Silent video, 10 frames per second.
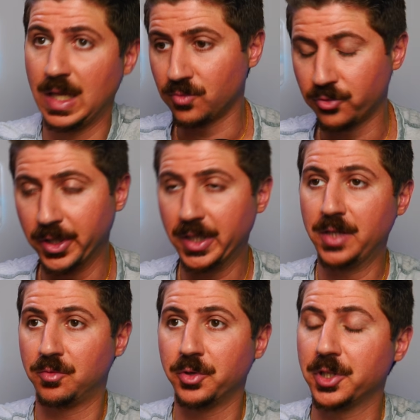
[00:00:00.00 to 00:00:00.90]
Really,
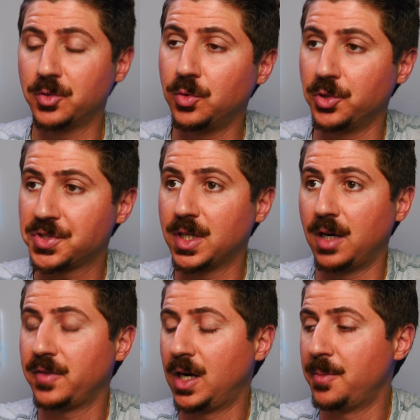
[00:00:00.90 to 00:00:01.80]
really cool
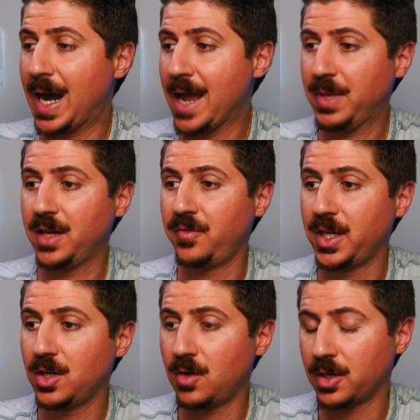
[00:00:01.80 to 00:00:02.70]
stuff. I made a
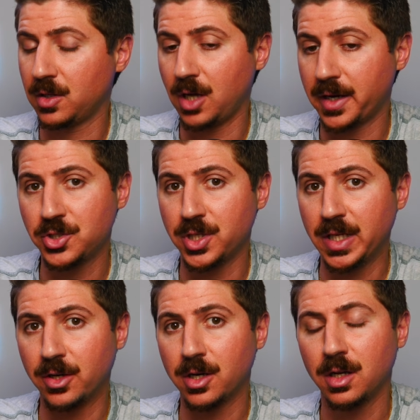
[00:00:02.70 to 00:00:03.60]
video on Claude
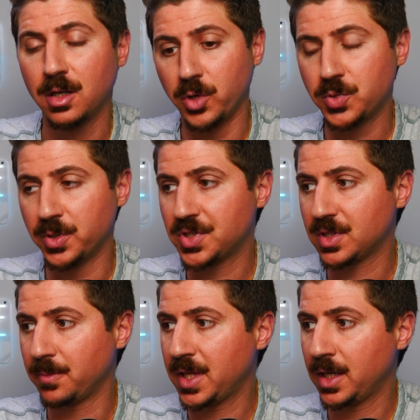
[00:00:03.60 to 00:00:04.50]
Engineer, which was
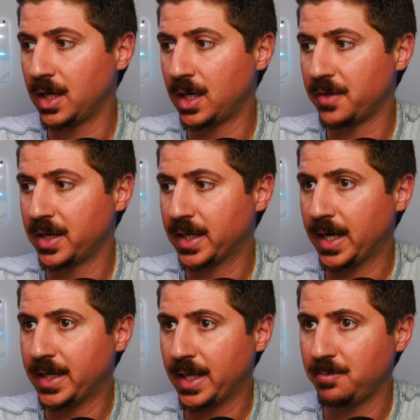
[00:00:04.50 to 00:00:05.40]
something that a
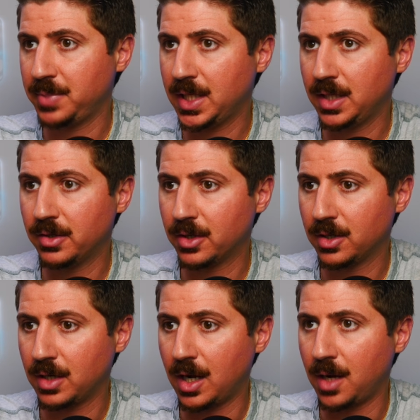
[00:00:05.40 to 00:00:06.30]
guy named
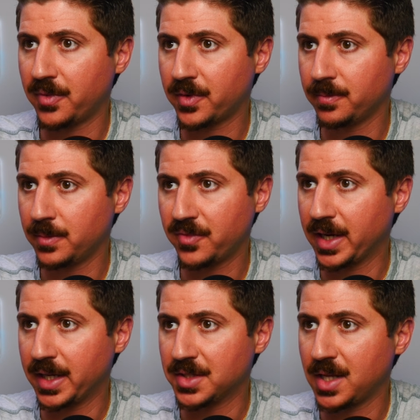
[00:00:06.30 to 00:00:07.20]
Peter,
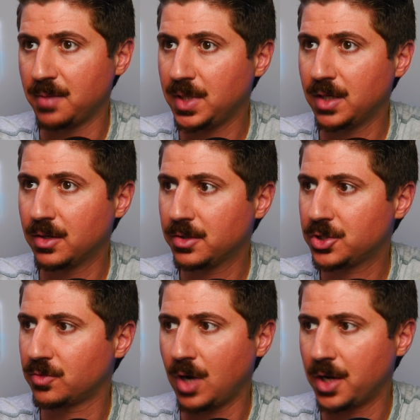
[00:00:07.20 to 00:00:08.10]
forgetting his name, Peter
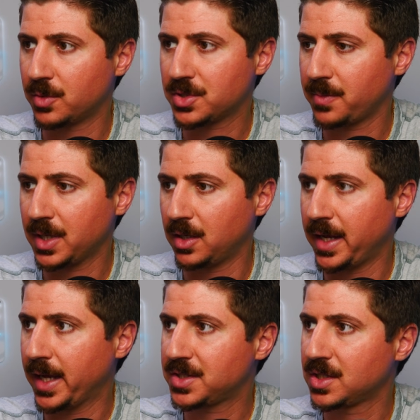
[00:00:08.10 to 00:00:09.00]
Shirano or something on
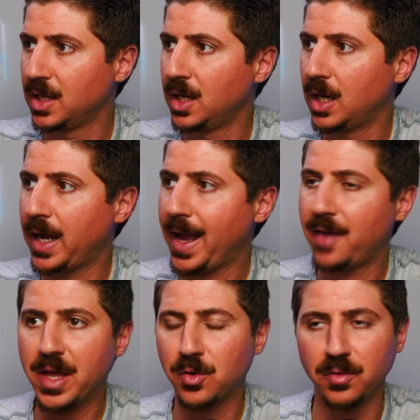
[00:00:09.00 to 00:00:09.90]
X. I have
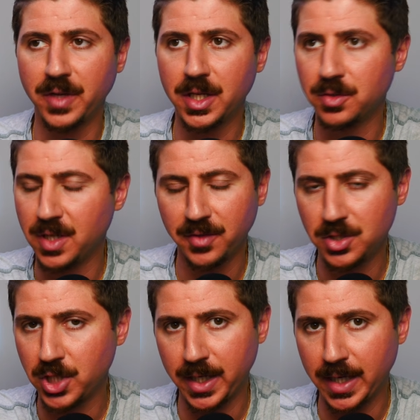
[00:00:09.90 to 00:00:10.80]
that whole video. Definitely
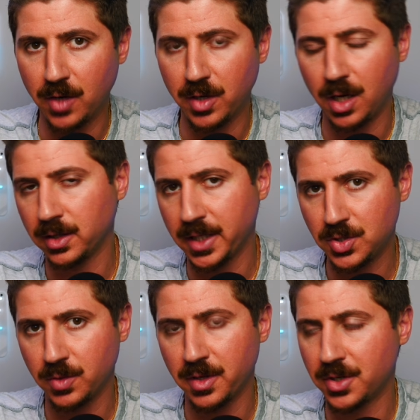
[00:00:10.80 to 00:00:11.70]
check it out. I'll link
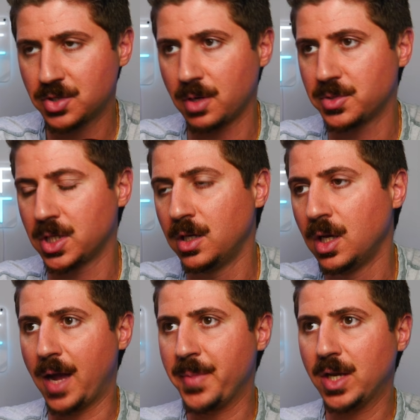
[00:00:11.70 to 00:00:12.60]
to it in the description.
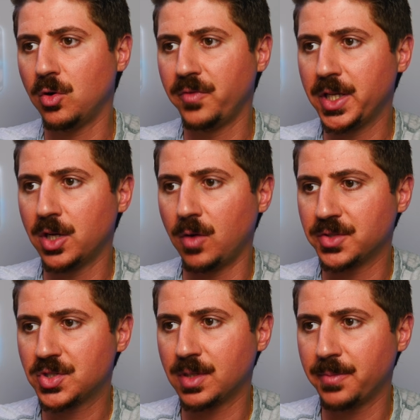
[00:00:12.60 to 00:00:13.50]
I made a whole video on
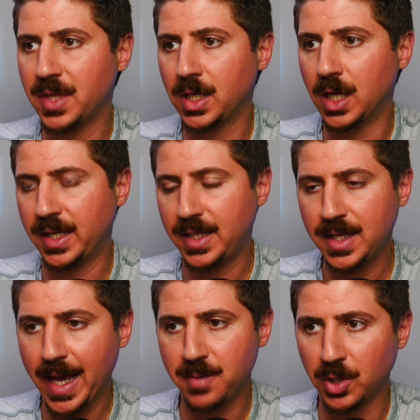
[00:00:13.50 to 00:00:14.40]
something that he
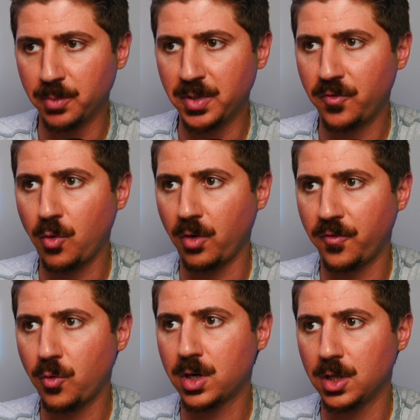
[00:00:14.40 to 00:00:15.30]
had built before
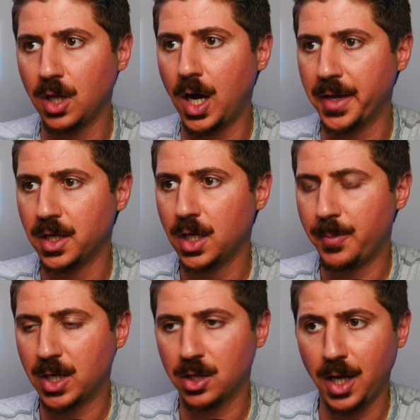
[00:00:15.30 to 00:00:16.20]
for Claude,
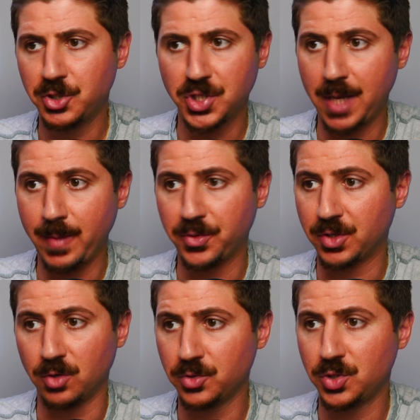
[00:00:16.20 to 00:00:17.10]
but Claude just came out with
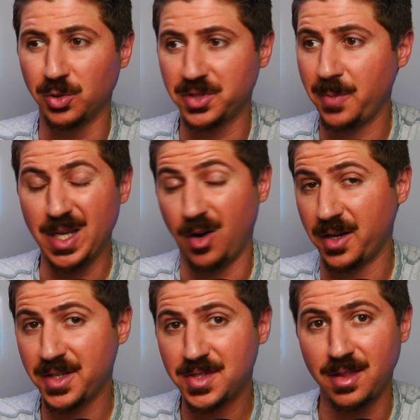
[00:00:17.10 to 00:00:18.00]
their own tool. To be
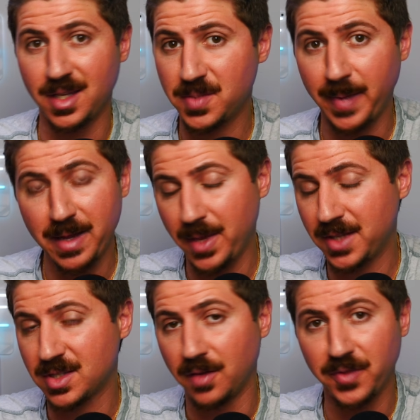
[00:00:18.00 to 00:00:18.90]
honest, this might make
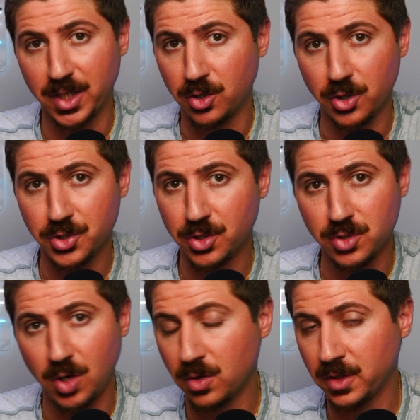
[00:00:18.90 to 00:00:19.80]
stuff like Cursor
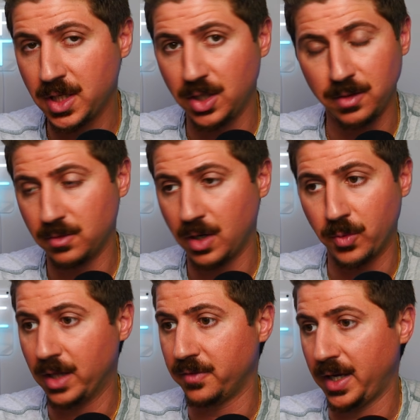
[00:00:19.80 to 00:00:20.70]
totally
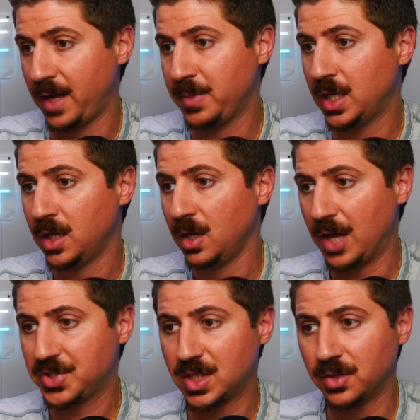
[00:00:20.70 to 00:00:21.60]
irrelevant. I mean,
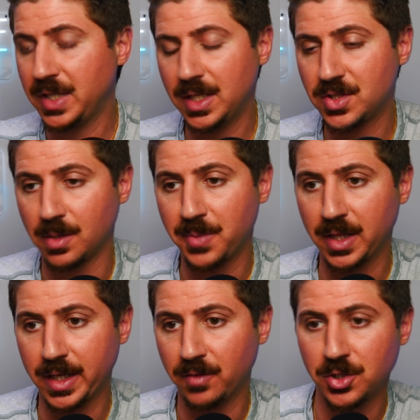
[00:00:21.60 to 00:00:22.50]
I'll still need something
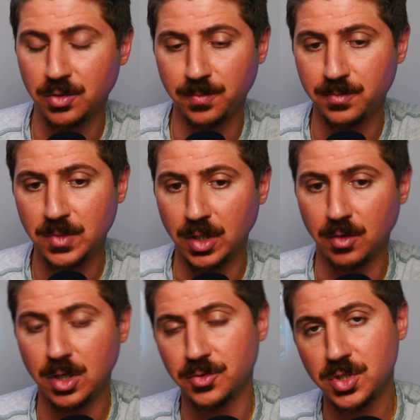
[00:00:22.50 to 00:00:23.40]
like a Visual,
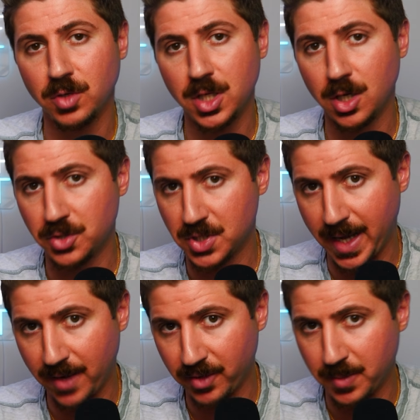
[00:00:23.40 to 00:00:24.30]
Code Studio just to
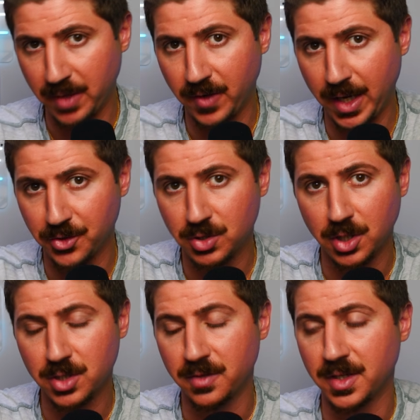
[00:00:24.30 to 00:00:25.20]
have like my file
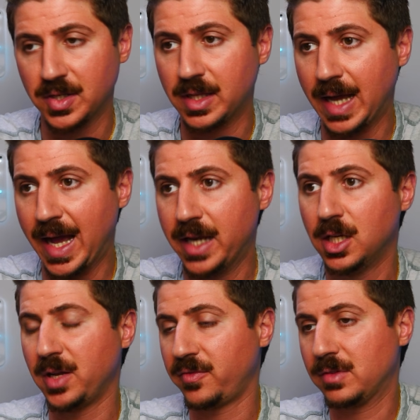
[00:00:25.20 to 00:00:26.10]
structure and things like that.
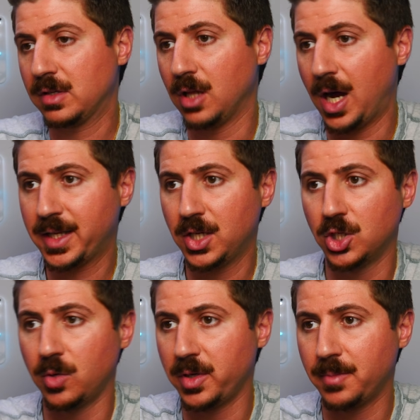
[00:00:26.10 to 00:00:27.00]
But if Claude can
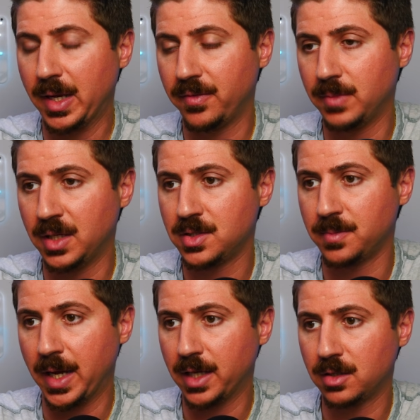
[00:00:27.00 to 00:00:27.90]
go into
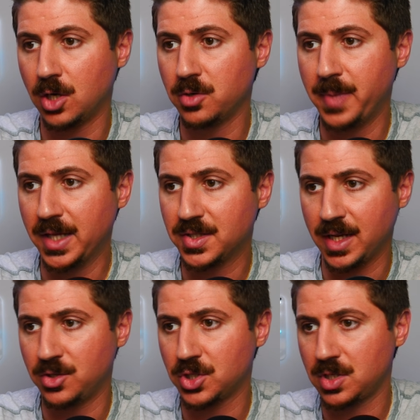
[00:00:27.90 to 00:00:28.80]
my code base
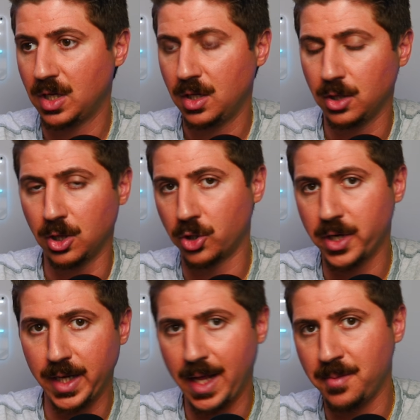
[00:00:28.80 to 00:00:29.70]
and just learn
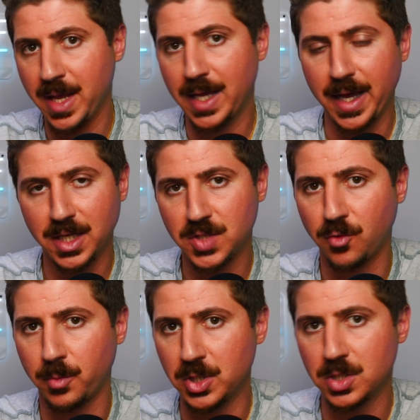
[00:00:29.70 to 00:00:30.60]
it and make edits
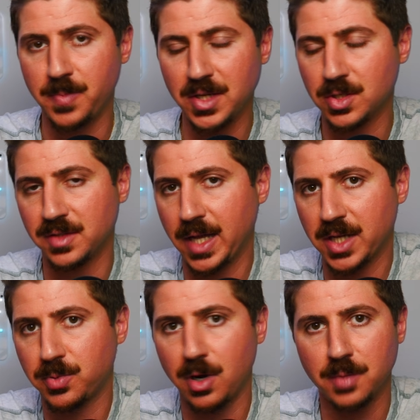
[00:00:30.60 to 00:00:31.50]
for me just based on
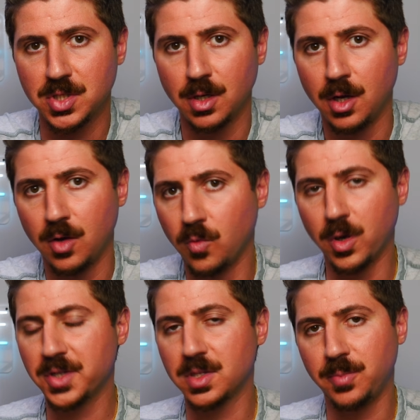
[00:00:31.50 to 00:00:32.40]
text prompts,
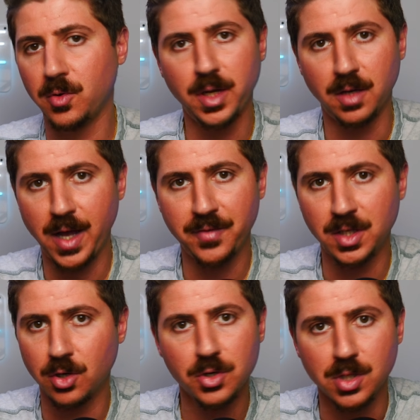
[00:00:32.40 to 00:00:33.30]
what is the point of having
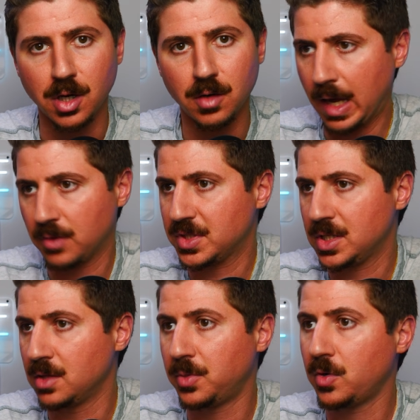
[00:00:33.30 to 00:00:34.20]
cursor? I don't see
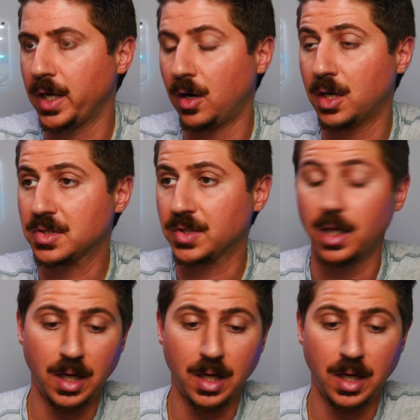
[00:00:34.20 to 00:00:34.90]
the point, honestly.